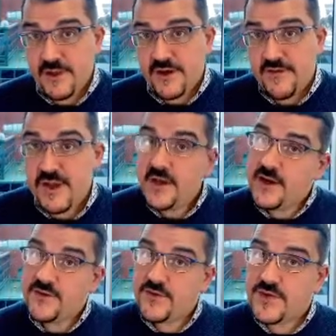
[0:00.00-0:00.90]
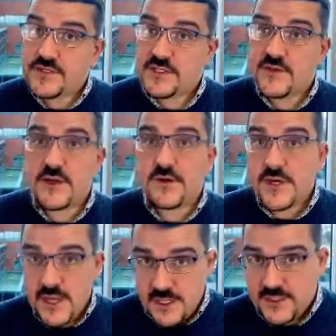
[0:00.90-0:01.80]
of and the things that they are
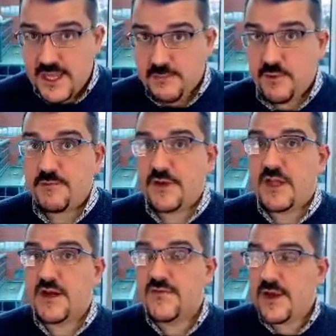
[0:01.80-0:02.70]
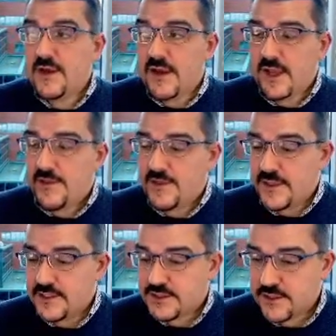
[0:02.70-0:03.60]
not capable of, and
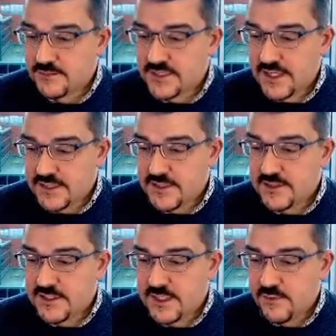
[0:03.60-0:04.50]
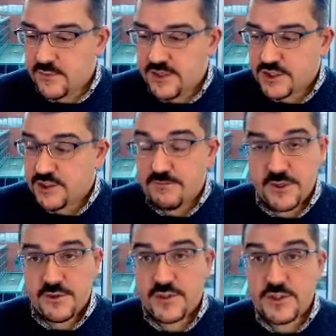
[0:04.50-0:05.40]
the circumstances in which
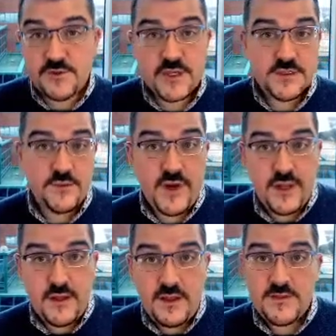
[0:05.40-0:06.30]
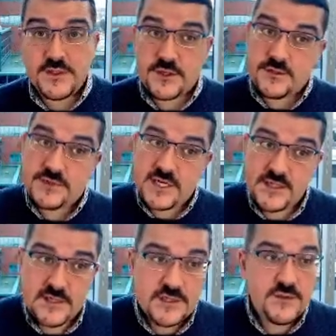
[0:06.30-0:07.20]
computers do things well and the
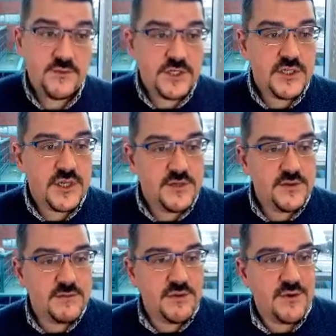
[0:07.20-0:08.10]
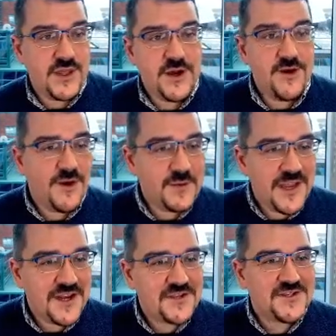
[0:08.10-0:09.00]
circumstances in which they do them poorly. Oh, I'm
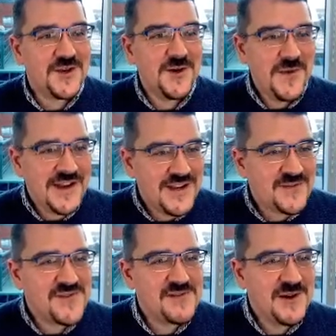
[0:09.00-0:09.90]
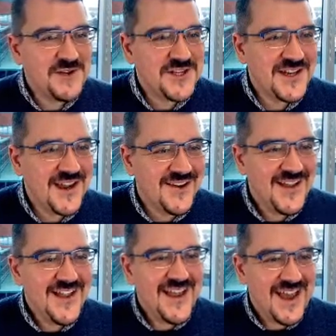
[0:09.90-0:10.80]
getting so many different emoji now.
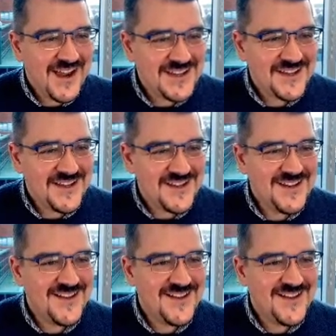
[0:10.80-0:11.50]
Excellent.